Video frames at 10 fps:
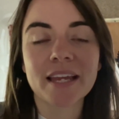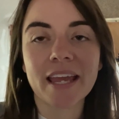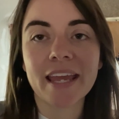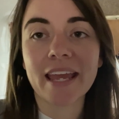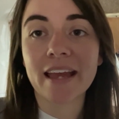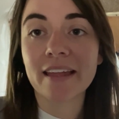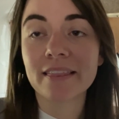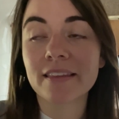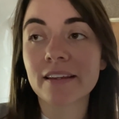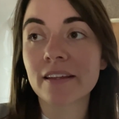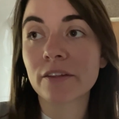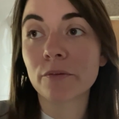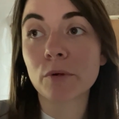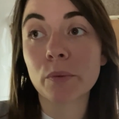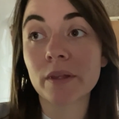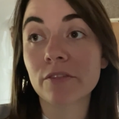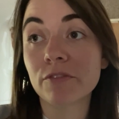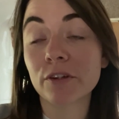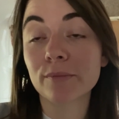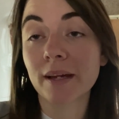and they're mowing the
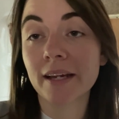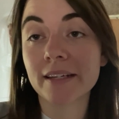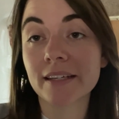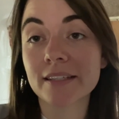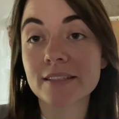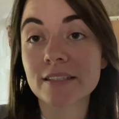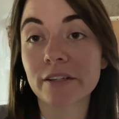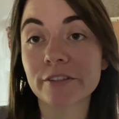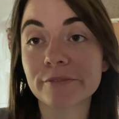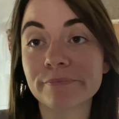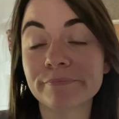field behind us, so